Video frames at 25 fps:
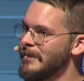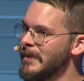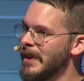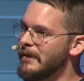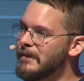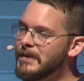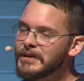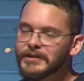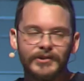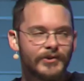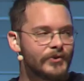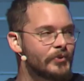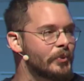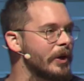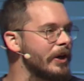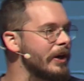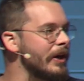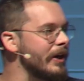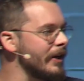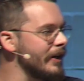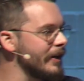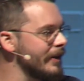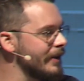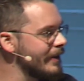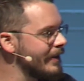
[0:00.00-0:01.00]
And this is
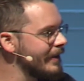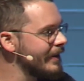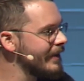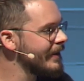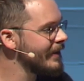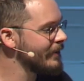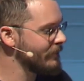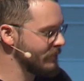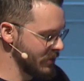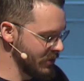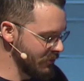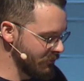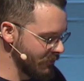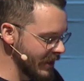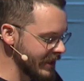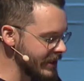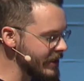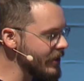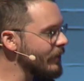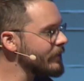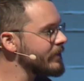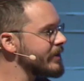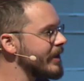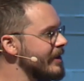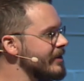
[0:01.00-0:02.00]
where, when you read the
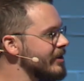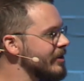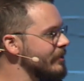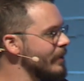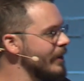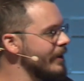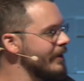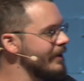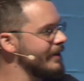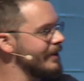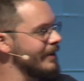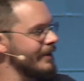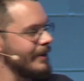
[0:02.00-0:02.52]
Old Testament,